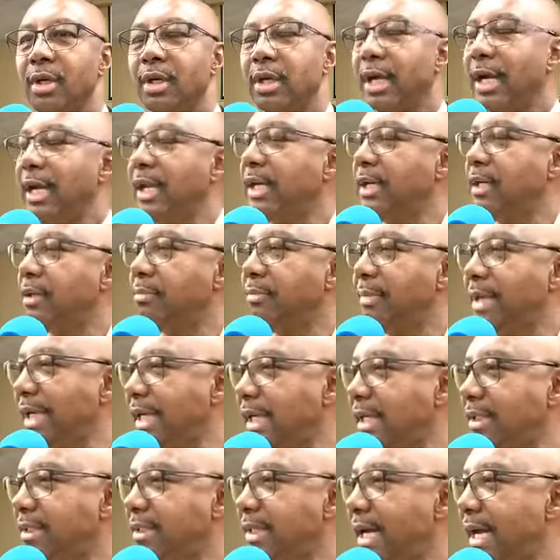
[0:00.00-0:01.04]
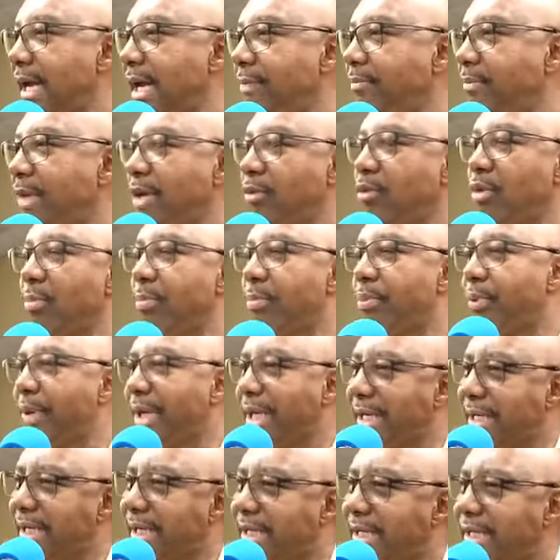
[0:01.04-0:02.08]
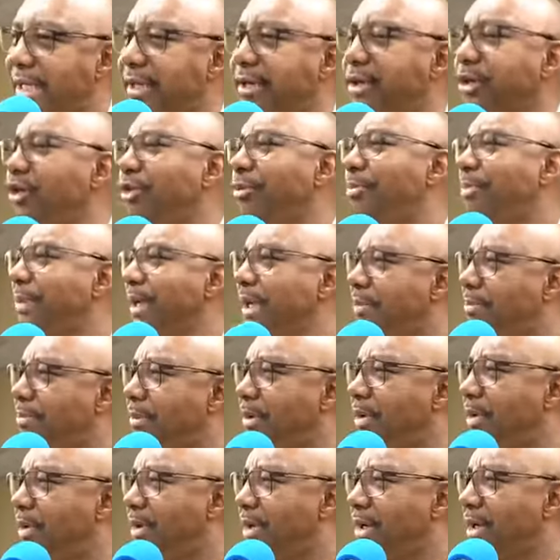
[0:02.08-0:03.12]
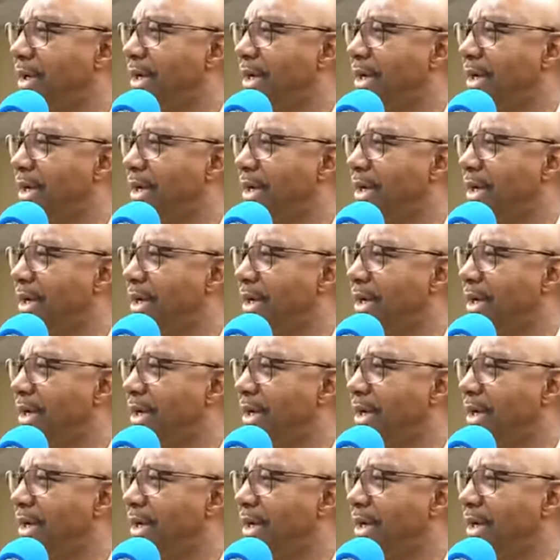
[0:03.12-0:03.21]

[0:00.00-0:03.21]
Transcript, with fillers: And in the meantime, they were bringing in new people.